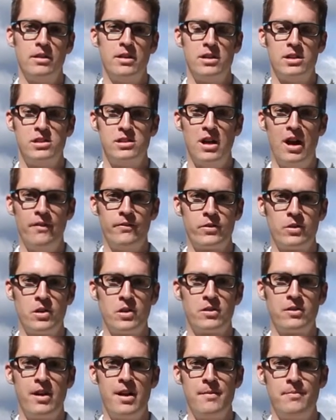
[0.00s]
Softer the
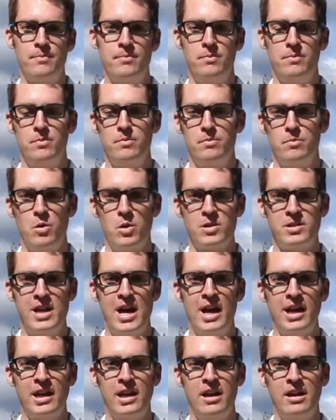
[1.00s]
grip, more
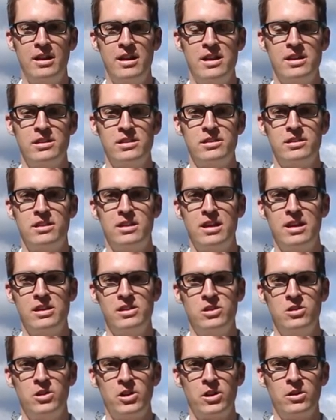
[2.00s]
tacky it is, the
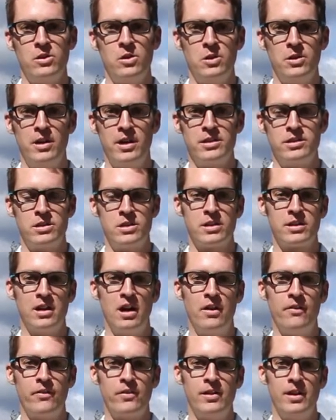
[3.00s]
easier you can hold on to the
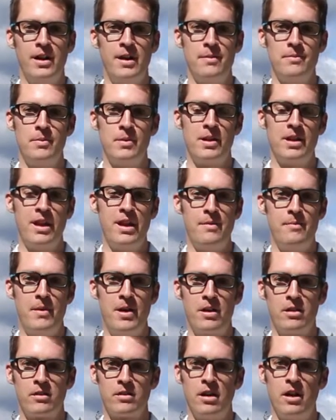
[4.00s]
golf club and hit
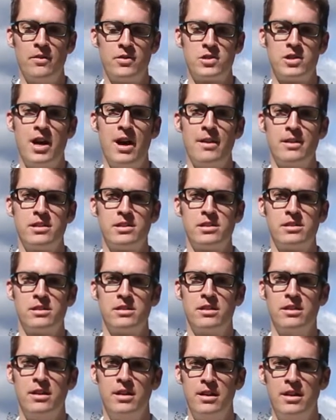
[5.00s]
better golf shots.
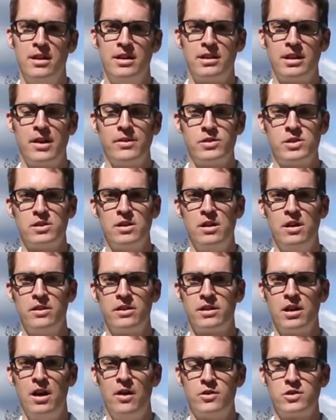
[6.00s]
Give us a call in
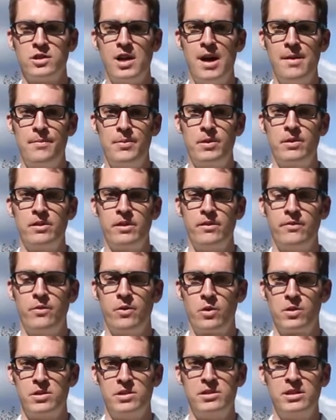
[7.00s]
the golf shop and look
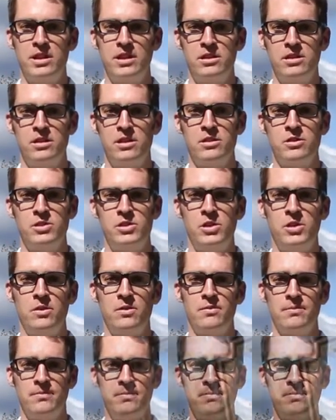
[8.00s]
forward to seeing you soon.